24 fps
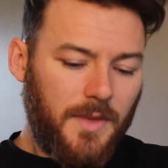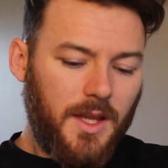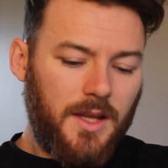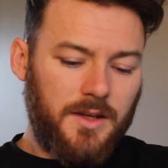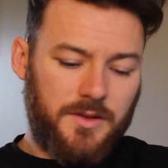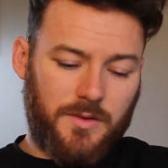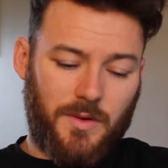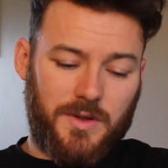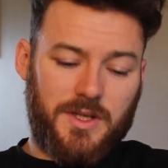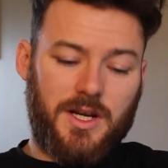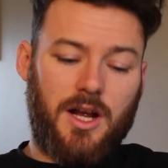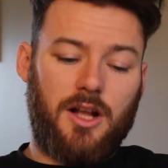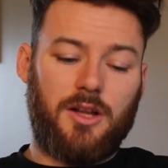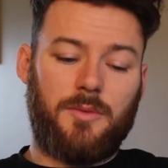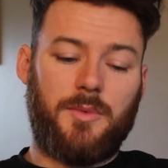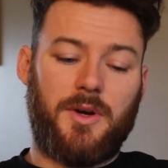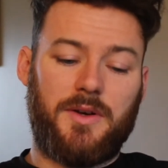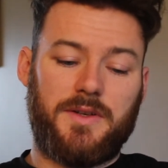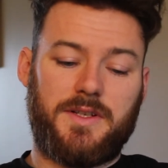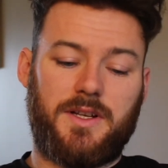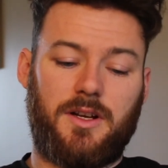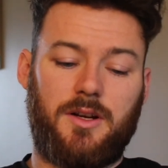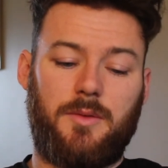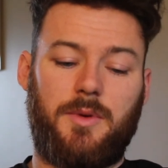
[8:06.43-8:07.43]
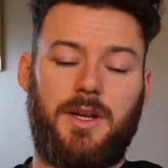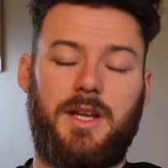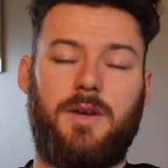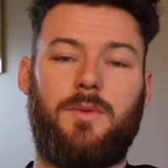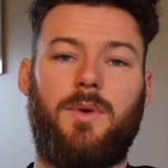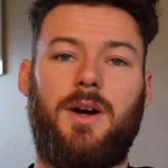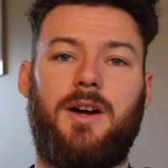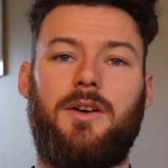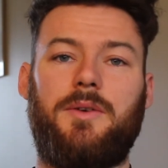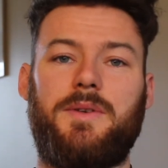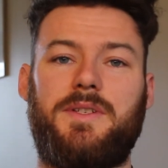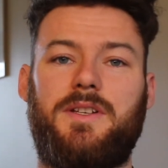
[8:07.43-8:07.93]
So I told him where
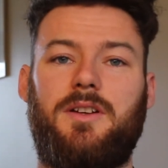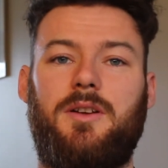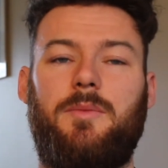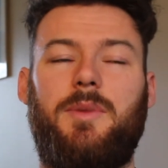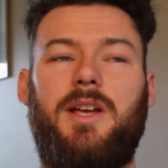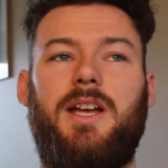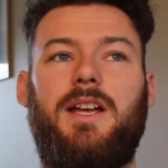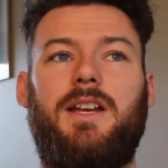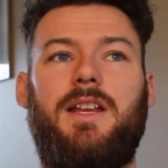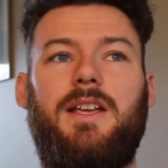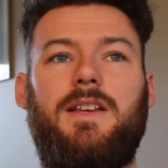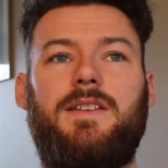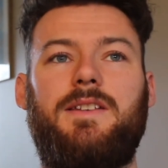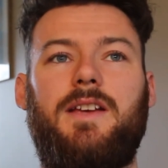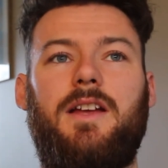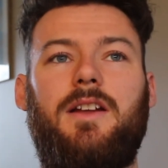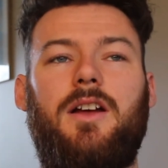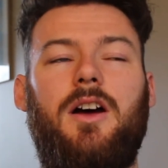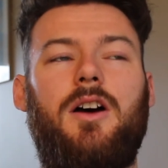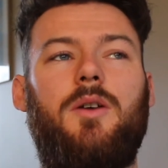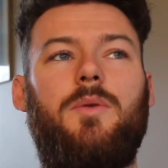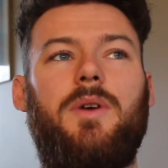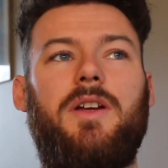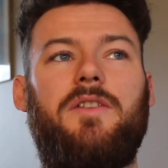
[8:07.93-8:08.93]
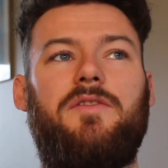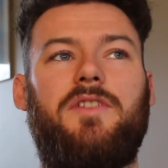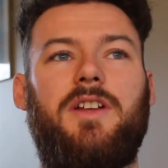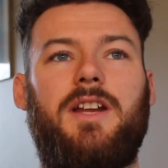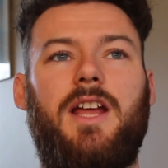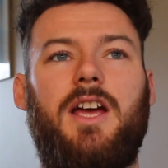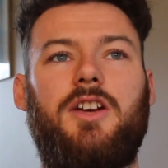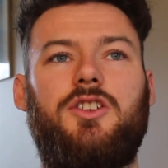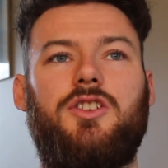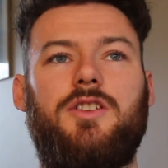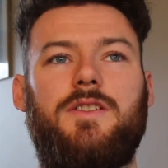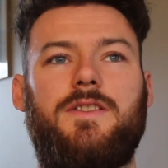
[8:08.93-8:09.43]
I was going to be, and he said, oh, we have
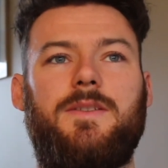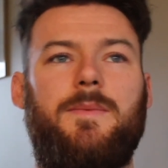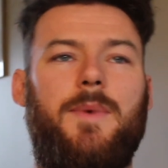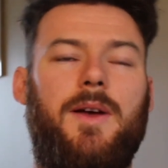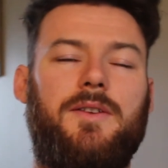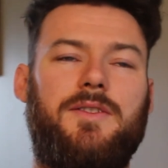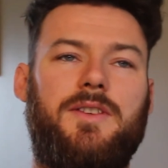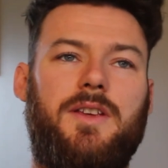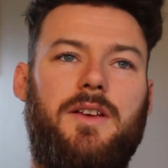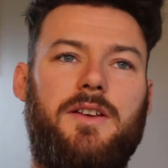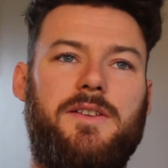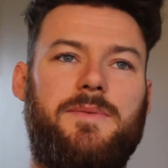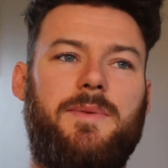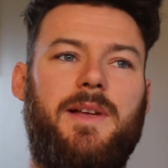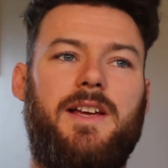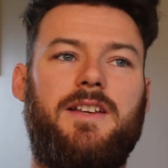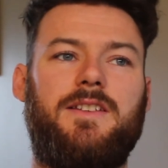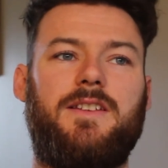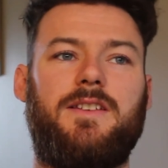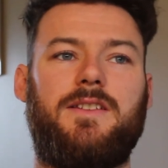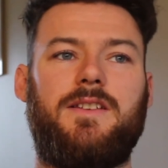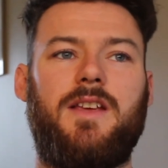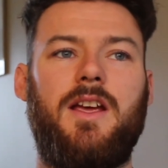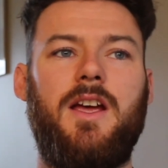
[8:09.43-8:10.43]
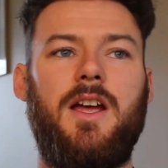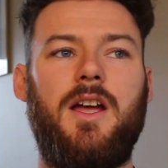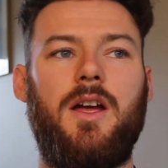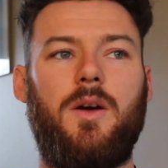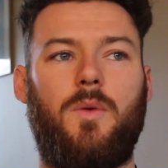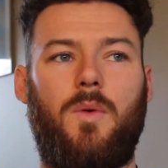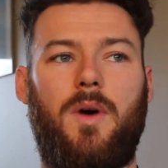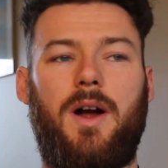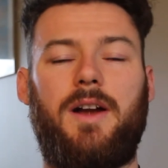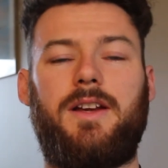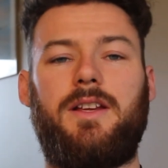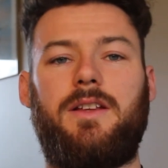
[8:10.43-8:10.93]
connections in most of those places.
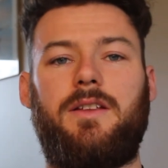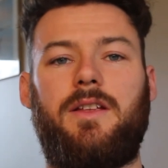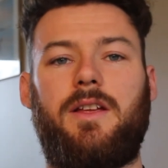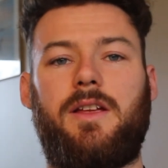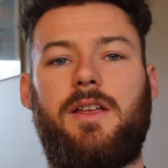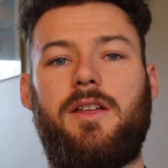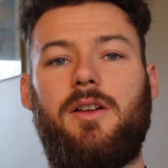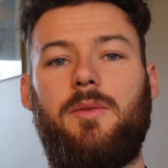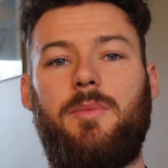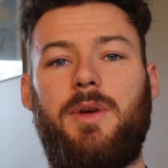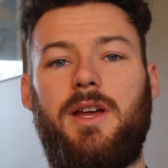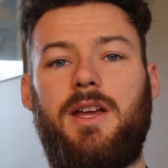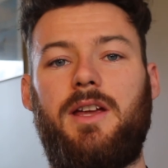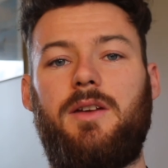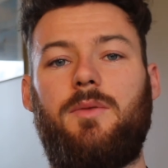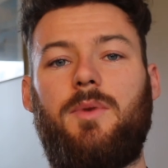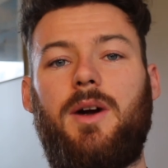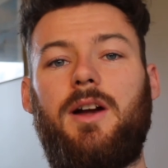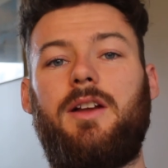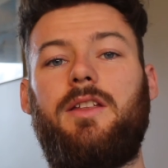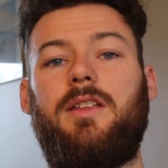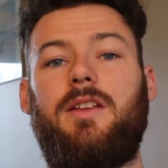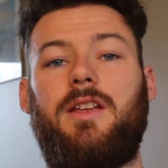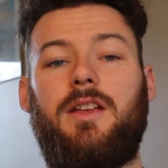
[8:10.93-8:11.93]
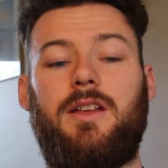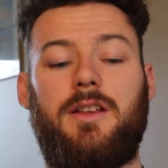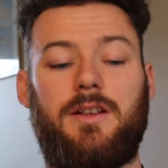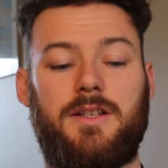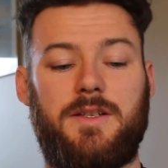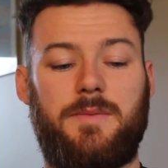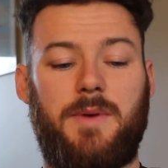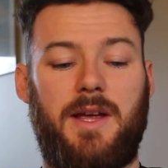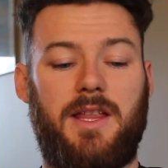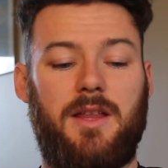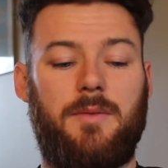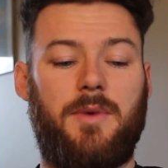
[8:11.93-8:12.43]
Where do you think you'll be? Where do you think you'll
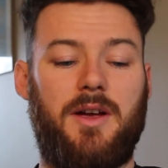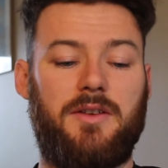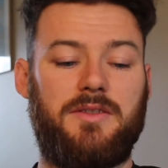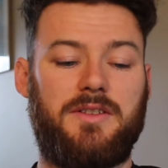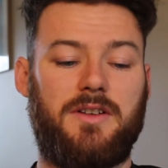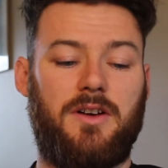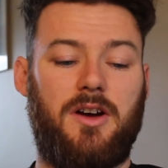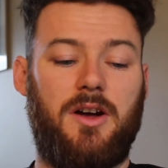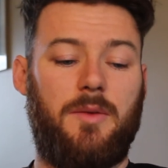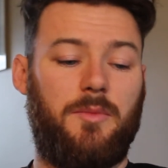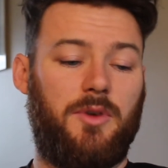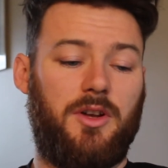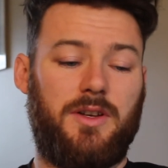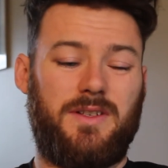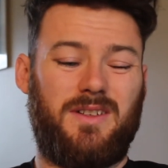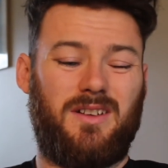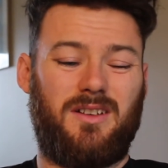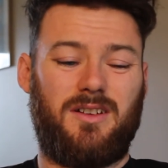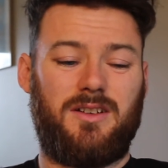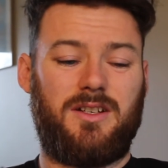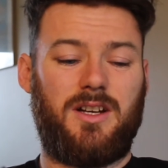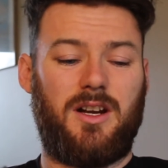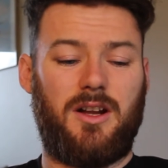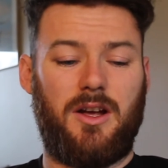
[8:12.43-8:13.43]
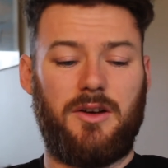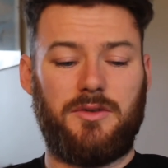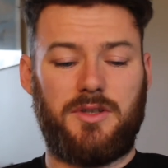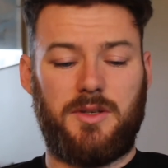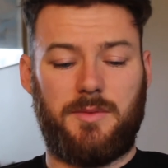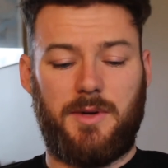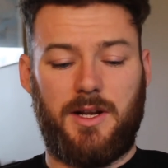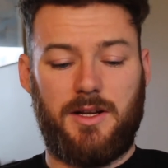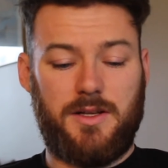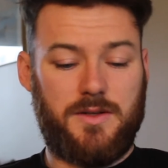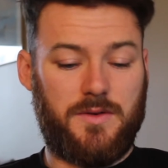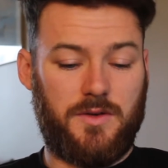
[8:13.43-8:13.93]
spend the most time? And I said, I don't know, to
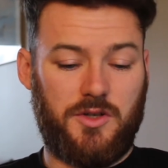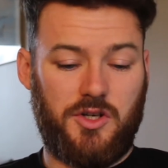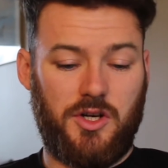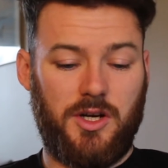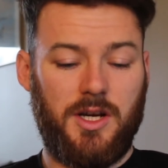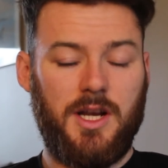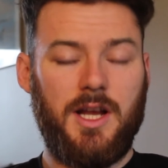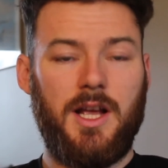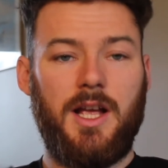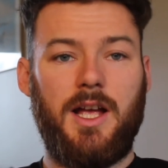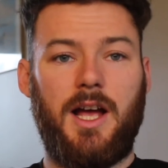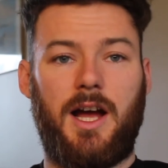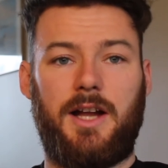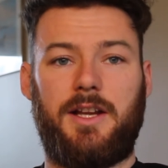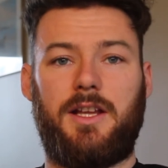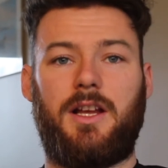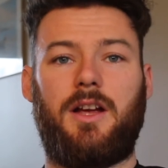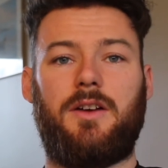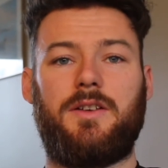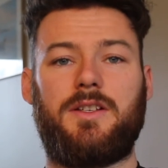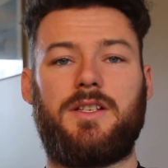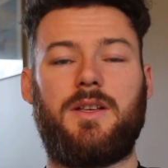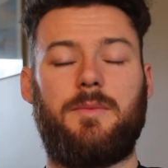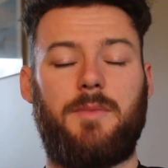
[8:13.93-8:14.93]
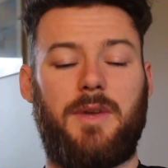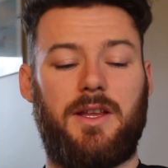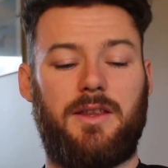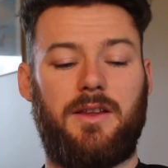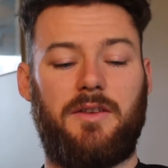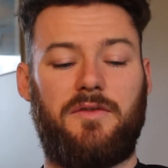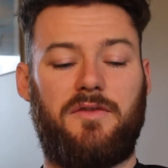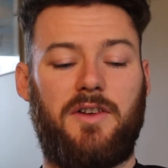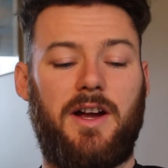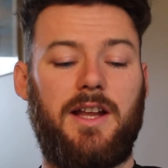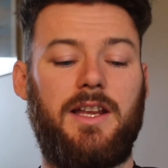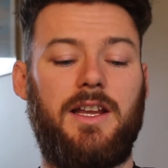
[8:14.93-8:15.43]
be honest with you. And he goes,
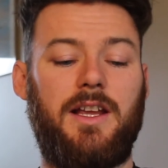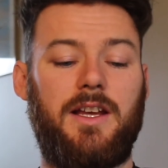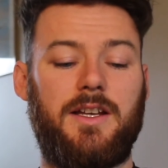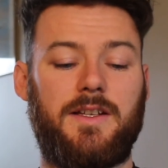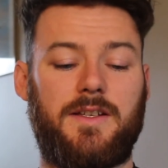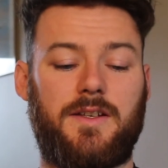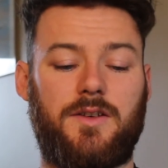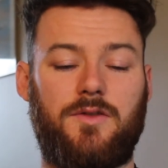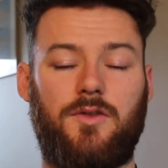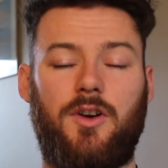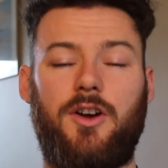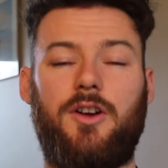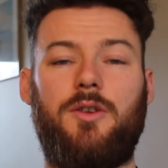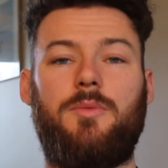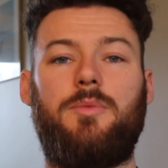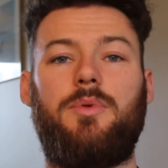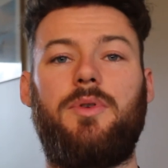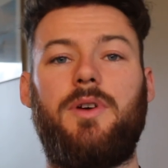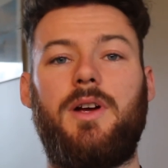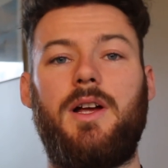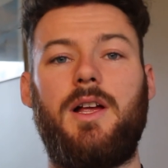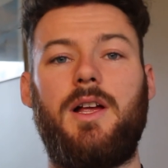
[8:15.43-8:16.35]
the friendliest group